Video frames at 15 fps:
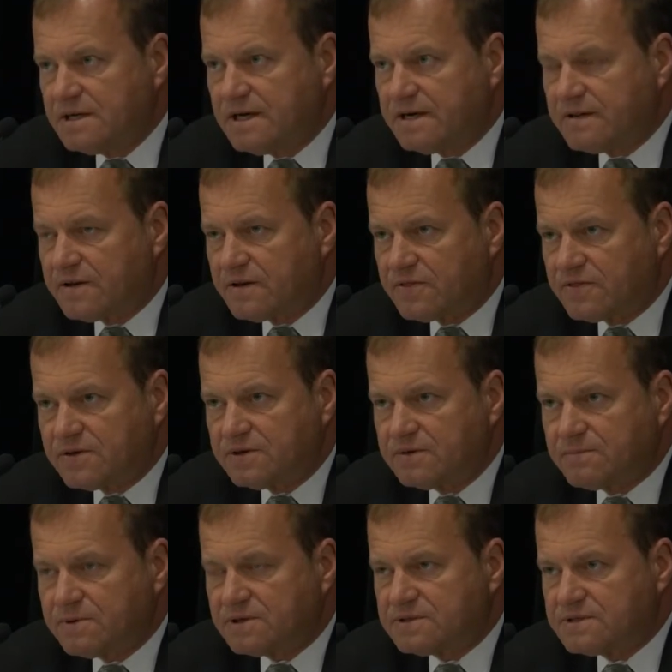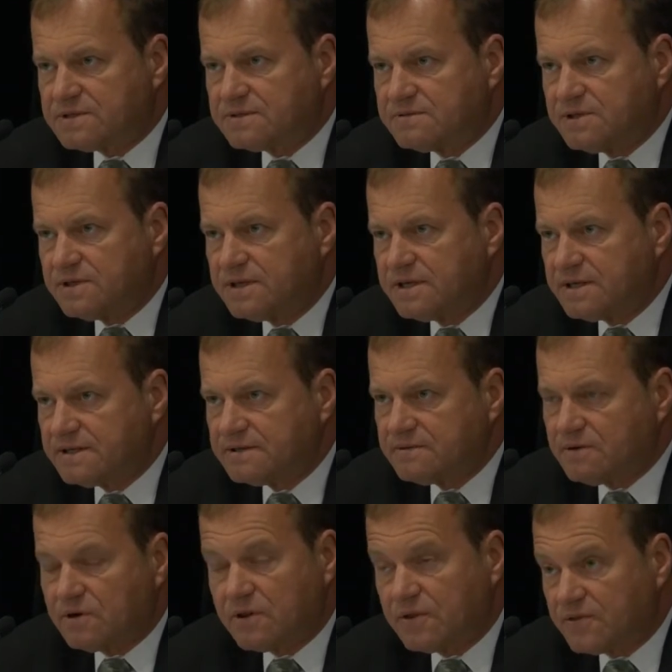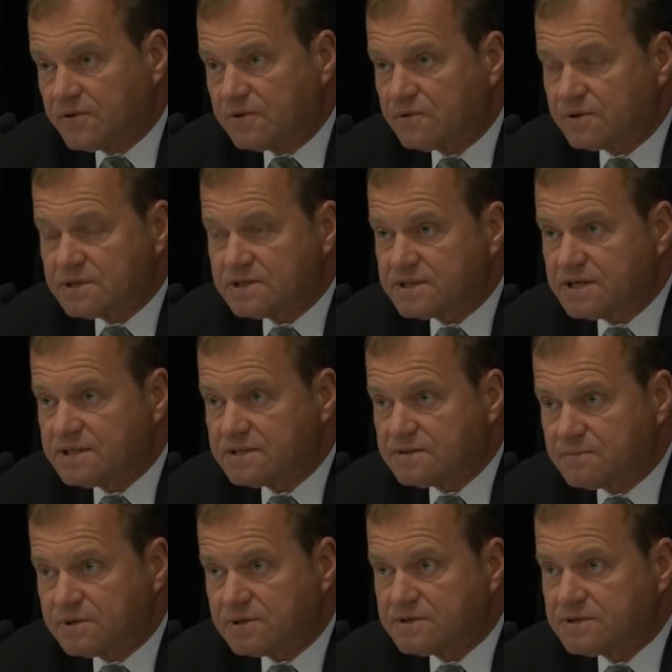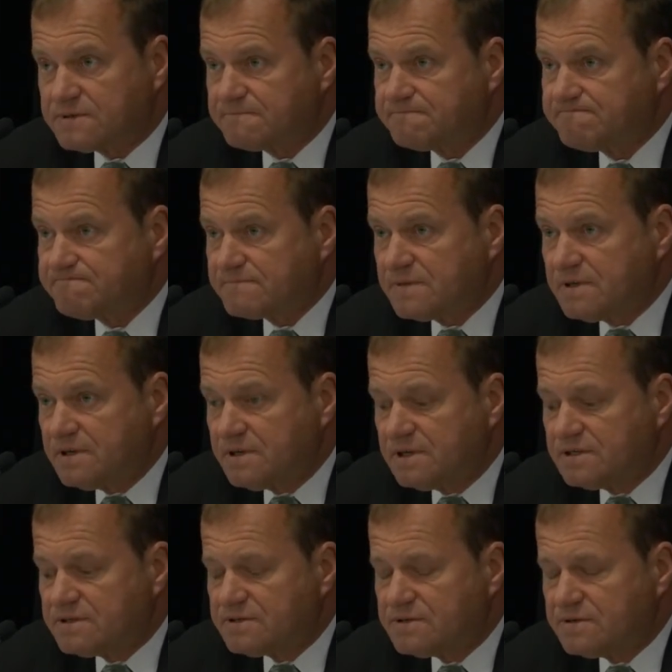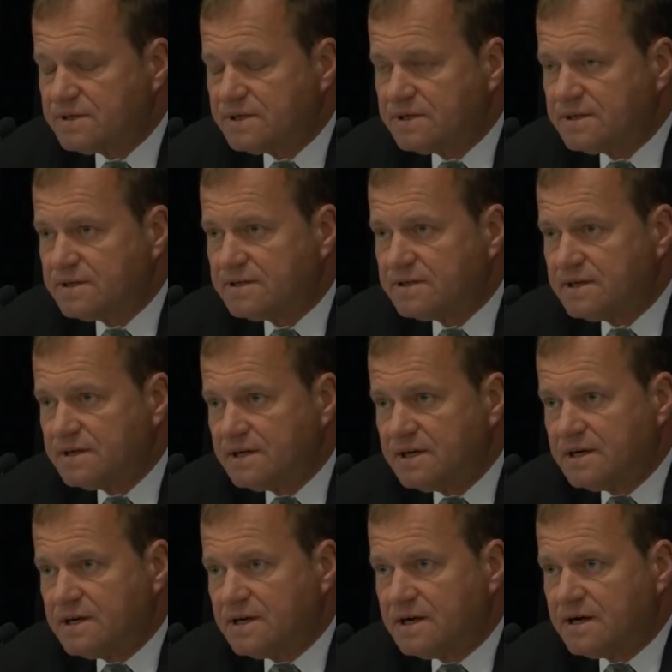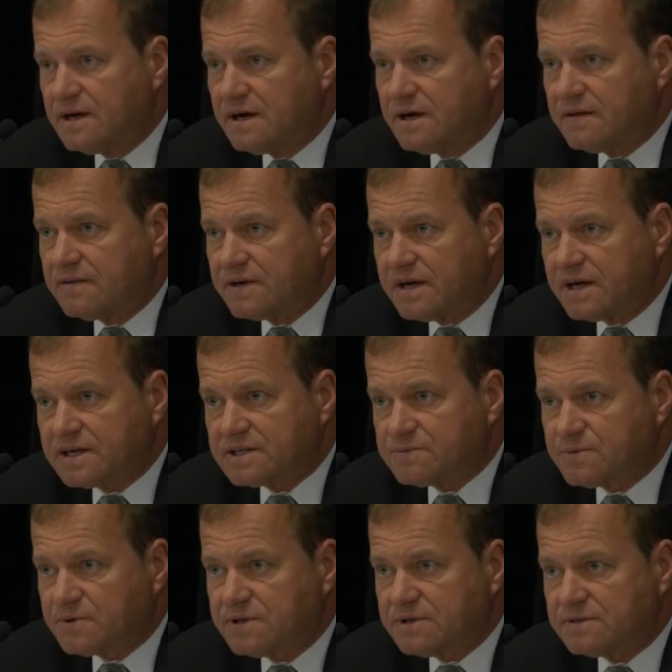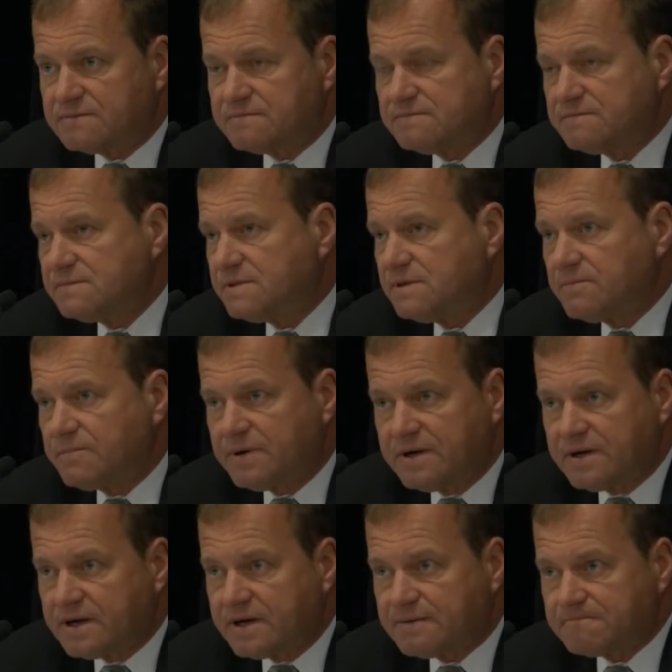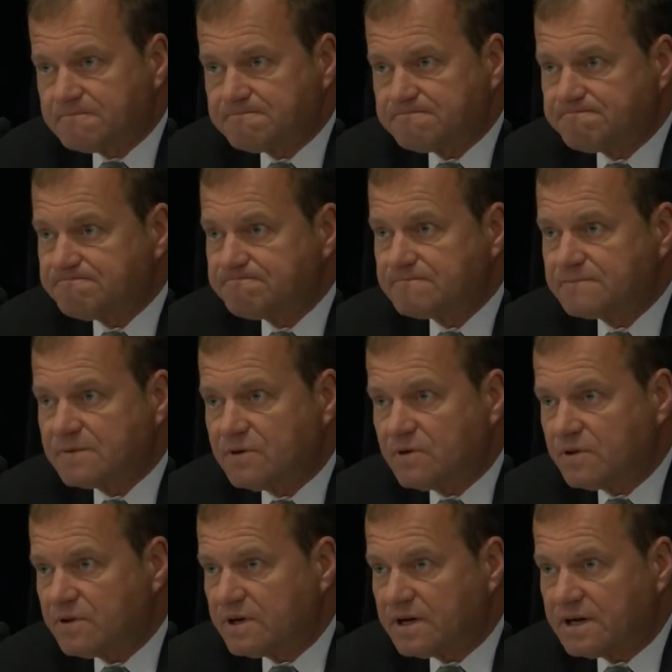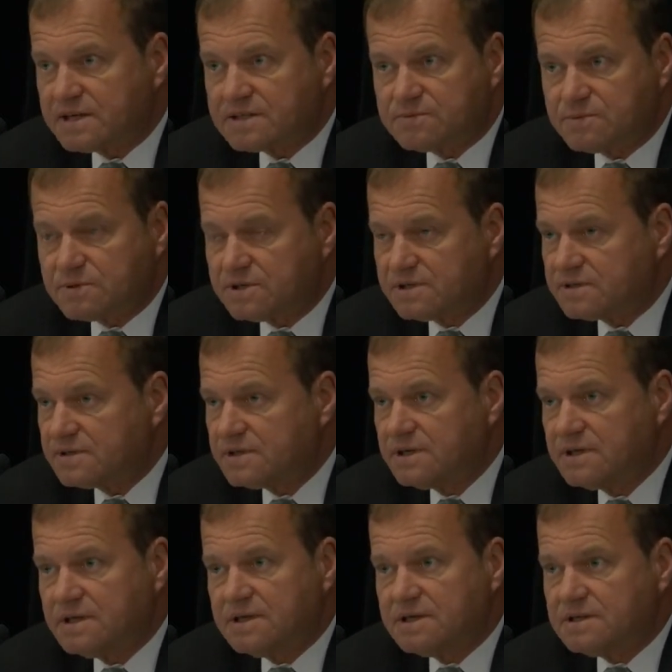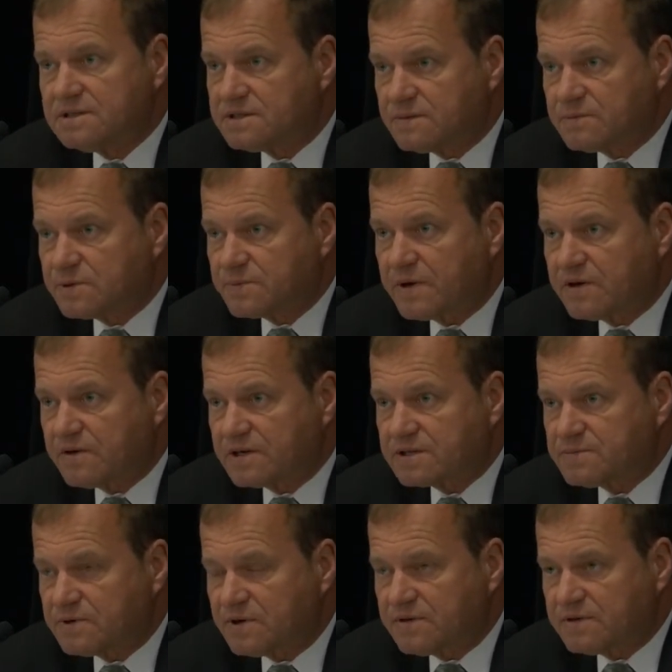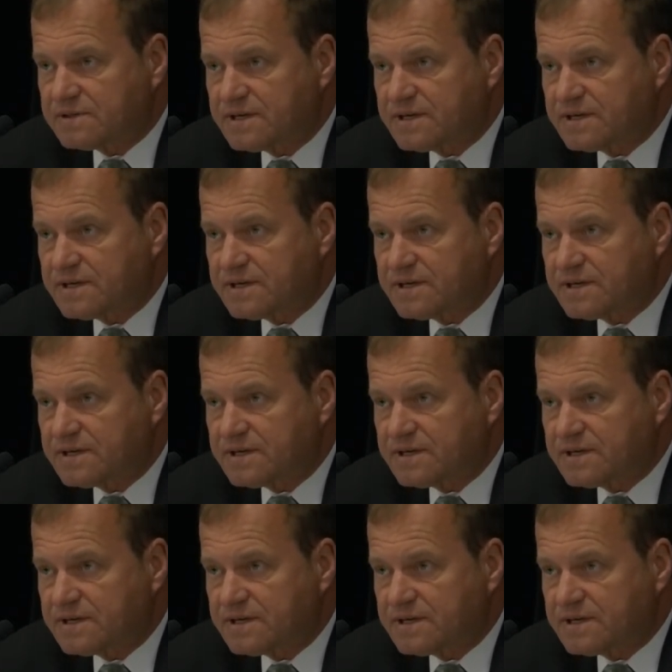Then the third person you need, or the third organization person, is you need the expert PM or the subject matter expert on the